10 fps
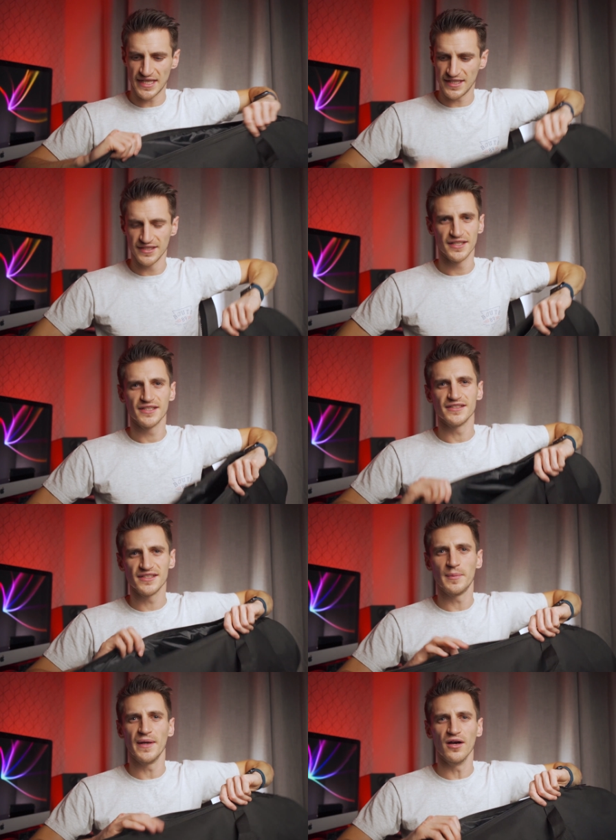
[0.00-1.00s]
there,
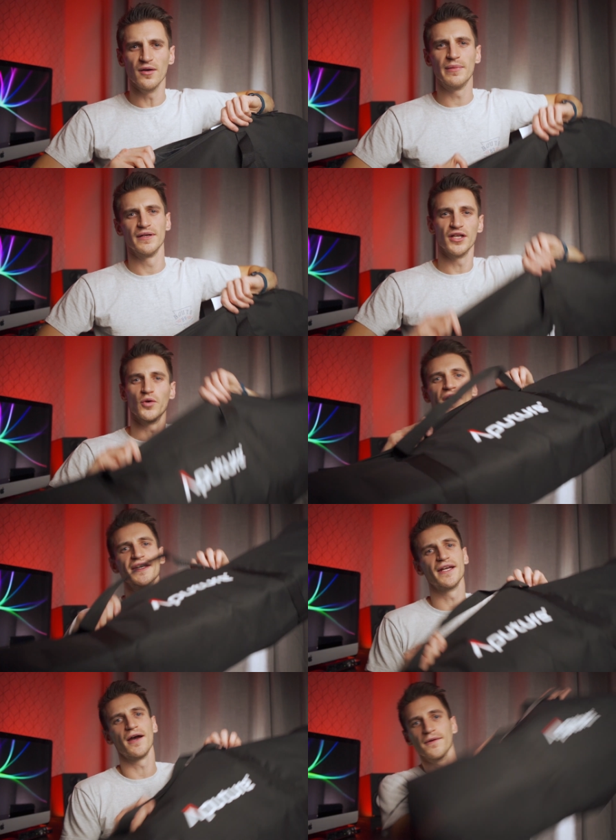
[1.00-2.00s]
zip it up, and away
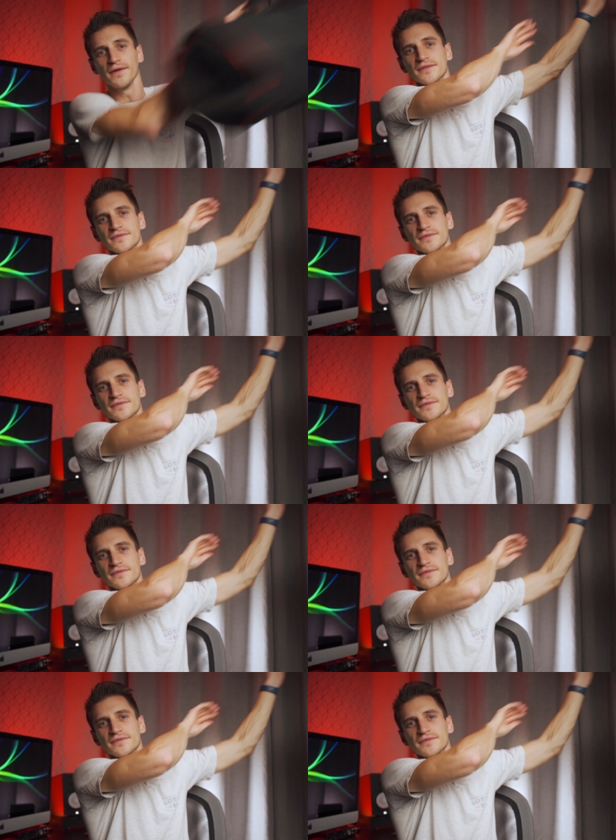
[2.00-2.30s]
you go.